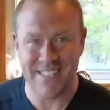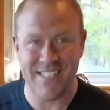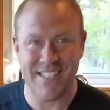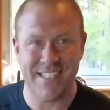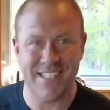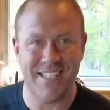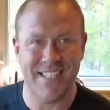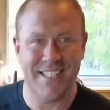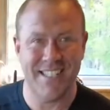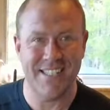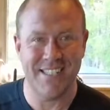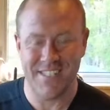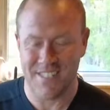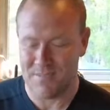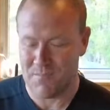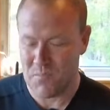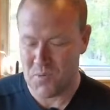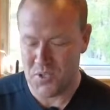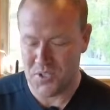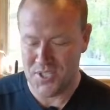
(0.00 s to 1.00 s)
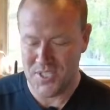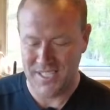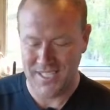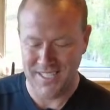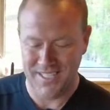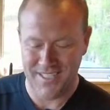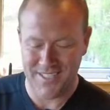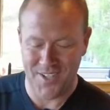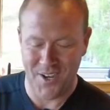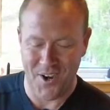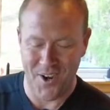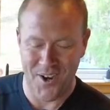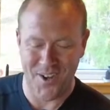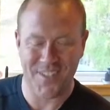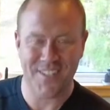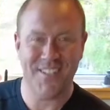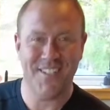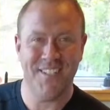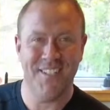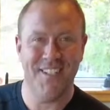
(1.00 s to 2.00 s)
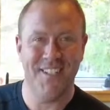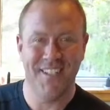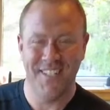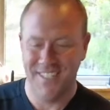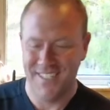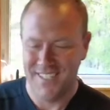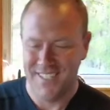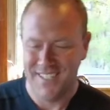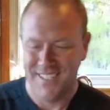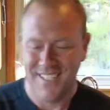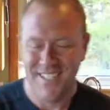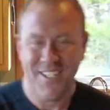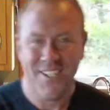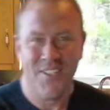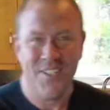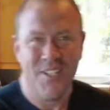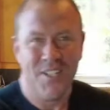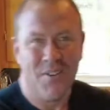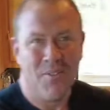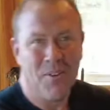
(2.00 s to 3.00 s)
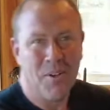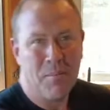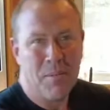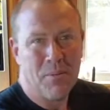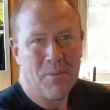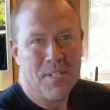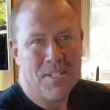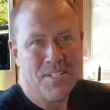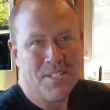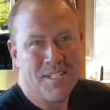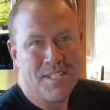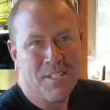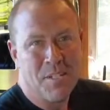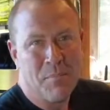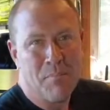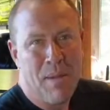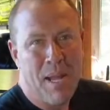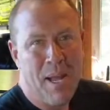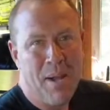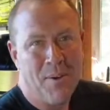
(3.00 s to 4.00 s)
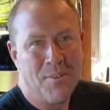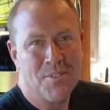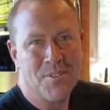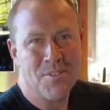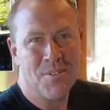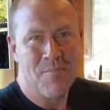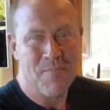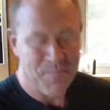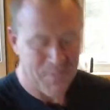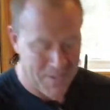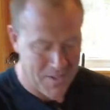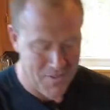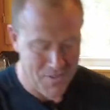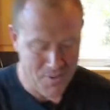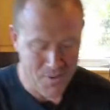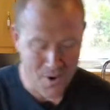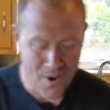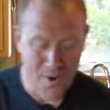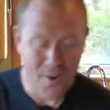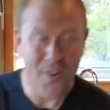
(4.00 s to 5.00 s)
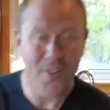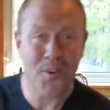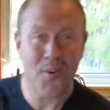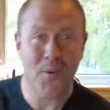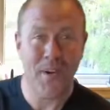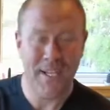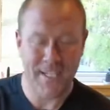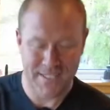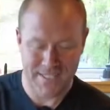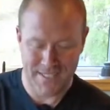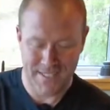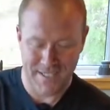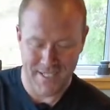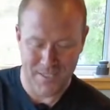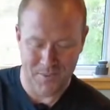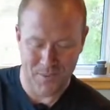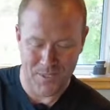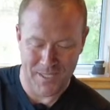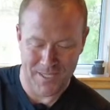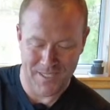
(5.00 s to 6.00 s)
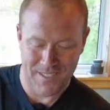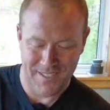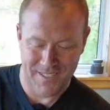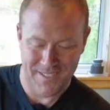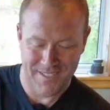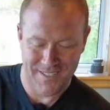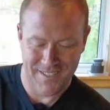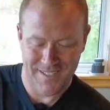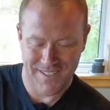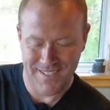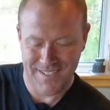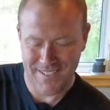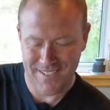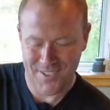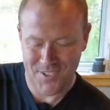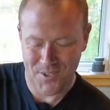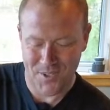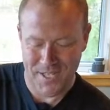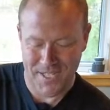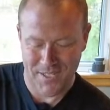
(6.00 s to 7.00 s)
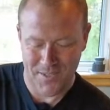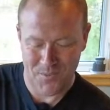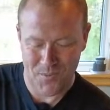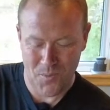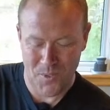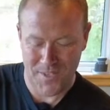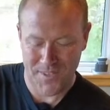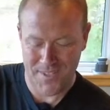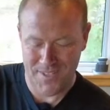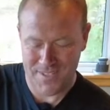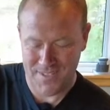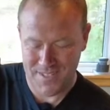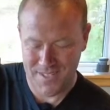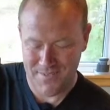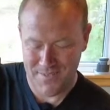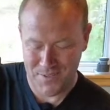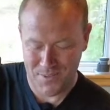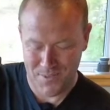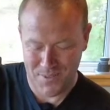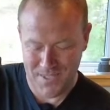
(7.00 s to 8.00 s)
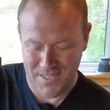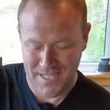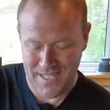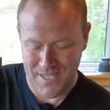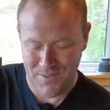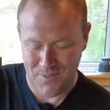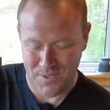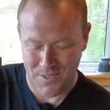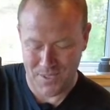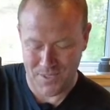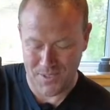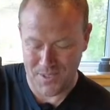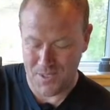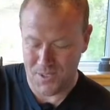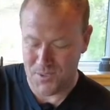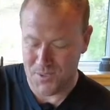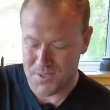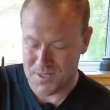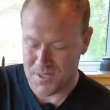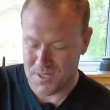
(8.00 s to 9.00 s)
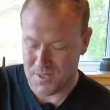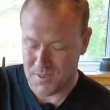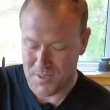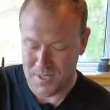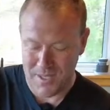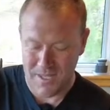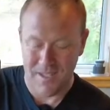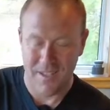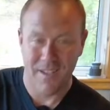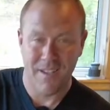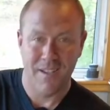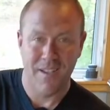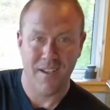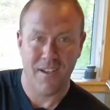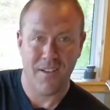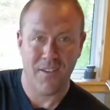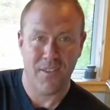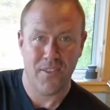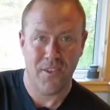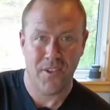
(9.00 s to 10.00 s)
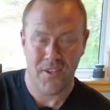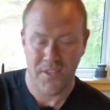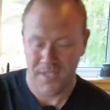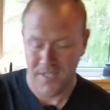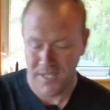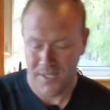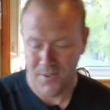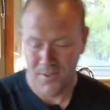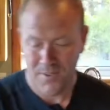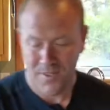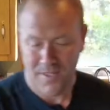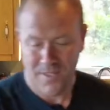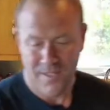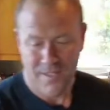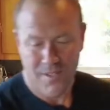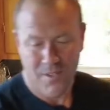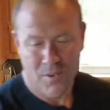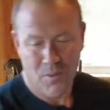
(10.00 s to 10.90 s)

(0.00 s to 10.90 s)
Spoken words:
is mushy and it's hard to, you don't wanna be reaching in your pouch. There are other ways that I will train with this stuff throughout the day. What I'll do is I'll thaw it out and I'll